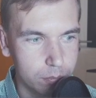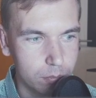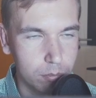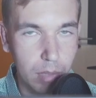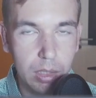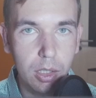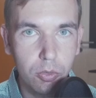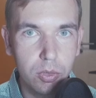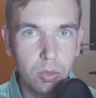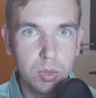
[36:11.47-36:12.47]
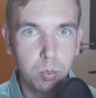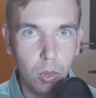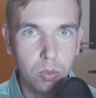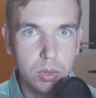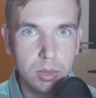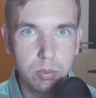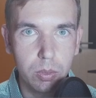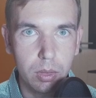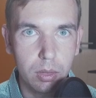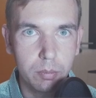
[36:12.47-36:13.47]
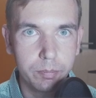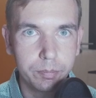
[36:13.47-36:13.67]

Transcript: many of those posts were